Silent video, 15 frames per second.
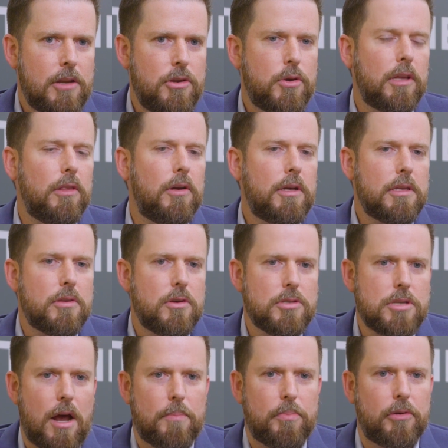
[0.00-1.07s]
And you can look at
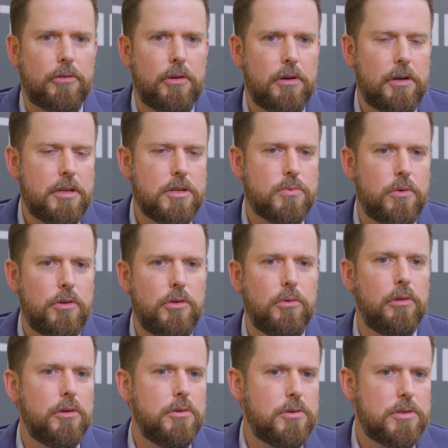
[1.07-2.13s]
those opportunities when you
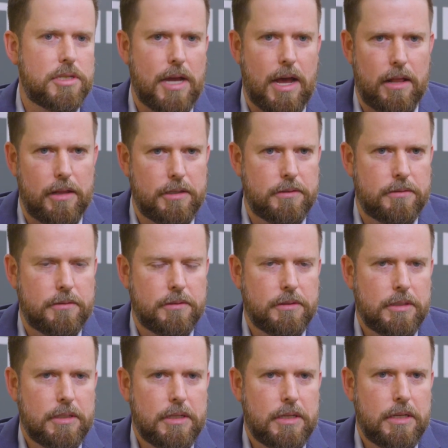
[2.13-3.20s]
lose talent
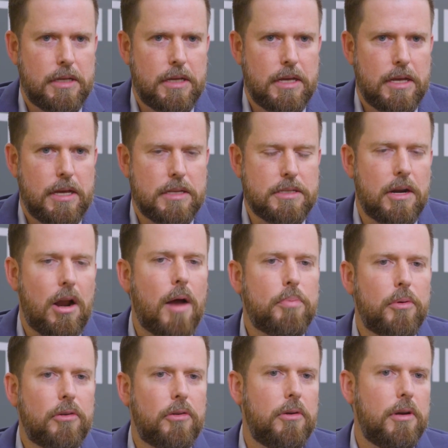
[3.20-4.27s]
as an
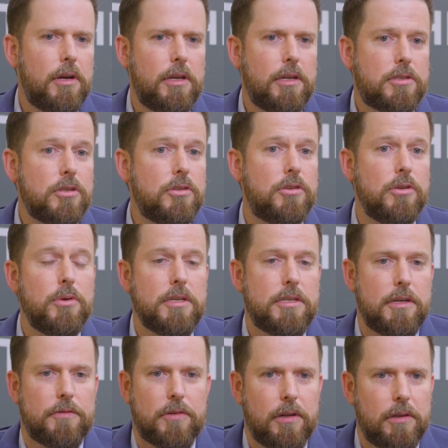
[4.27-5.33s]
opportunity to do it
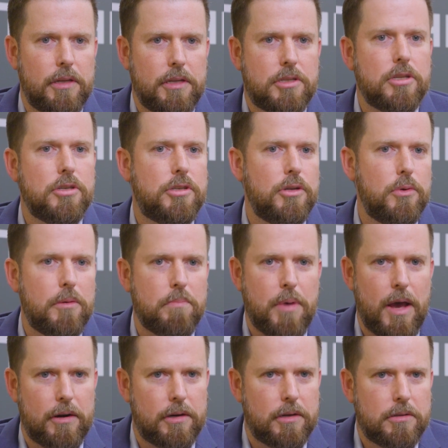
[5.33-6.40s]
differently, to do it
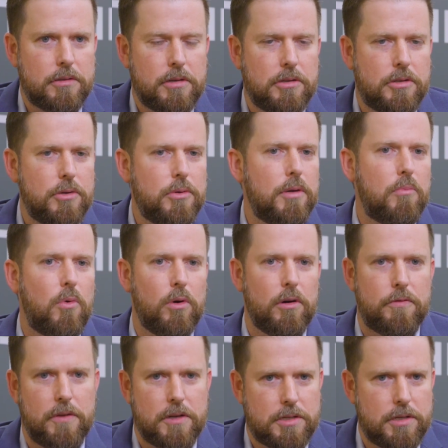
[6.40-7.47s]
better, to do it more
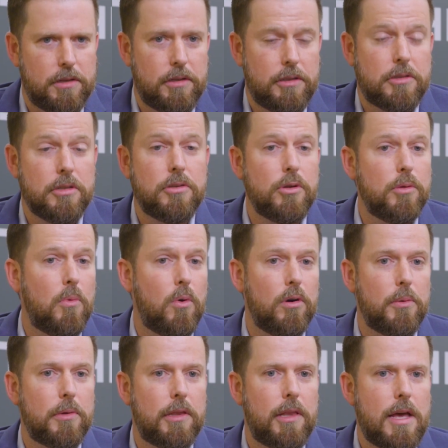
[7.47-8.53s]
efficiently, to do
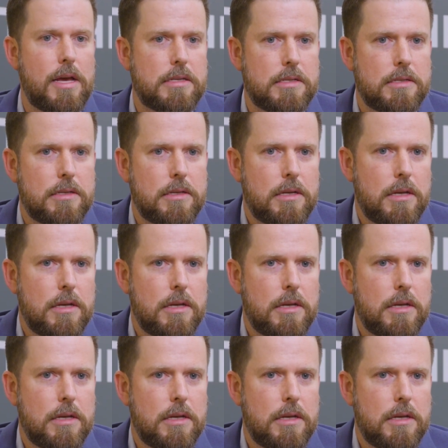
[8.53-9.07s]
more with less.